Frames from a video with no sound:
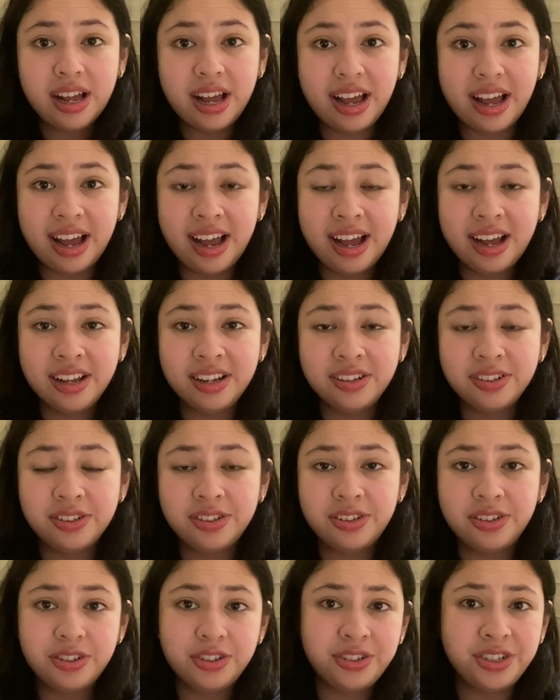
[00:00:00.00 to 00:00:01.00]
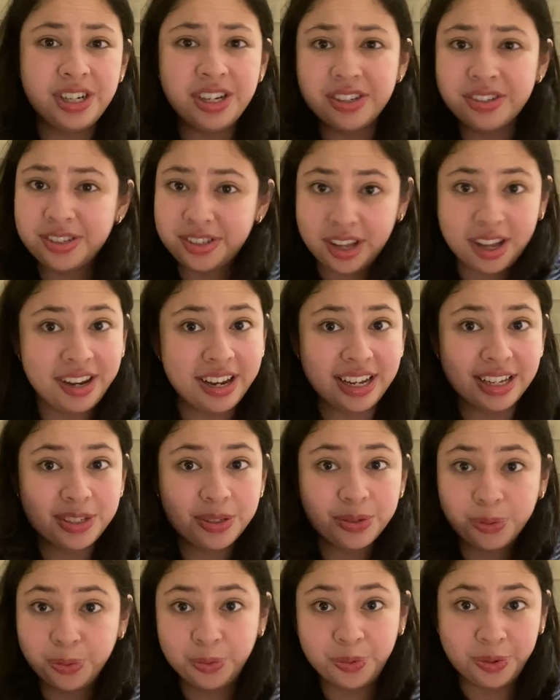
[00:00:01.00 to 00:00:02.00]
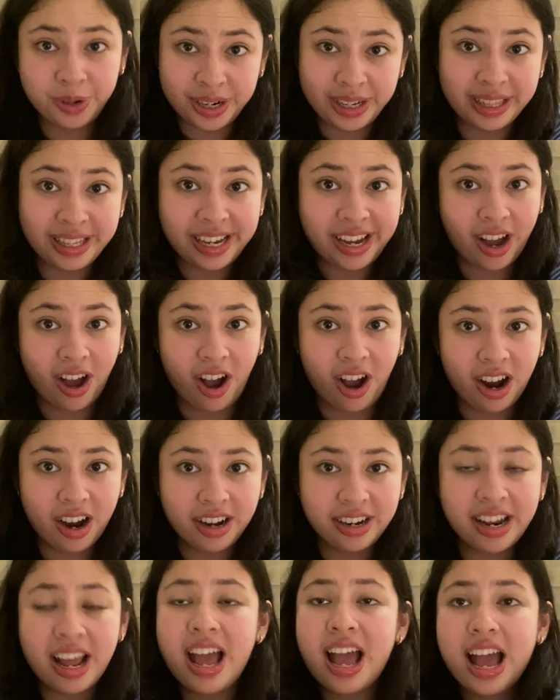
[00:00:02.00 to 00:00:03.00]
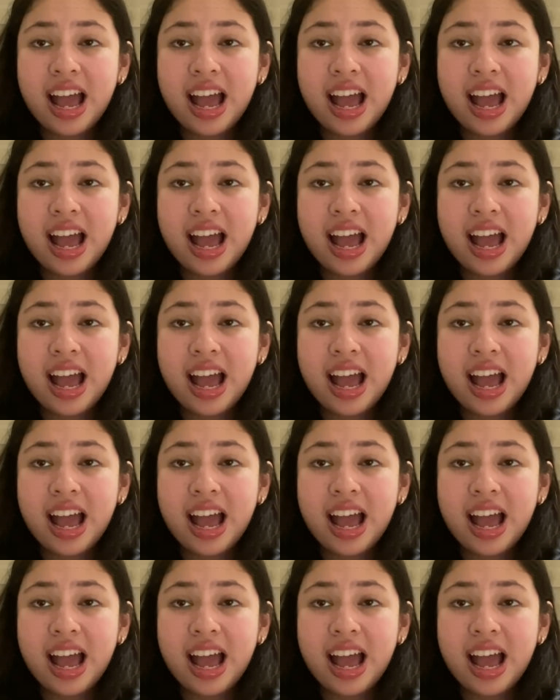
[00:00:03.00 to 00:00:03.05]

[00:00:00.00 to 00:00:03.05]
And she studies really hard,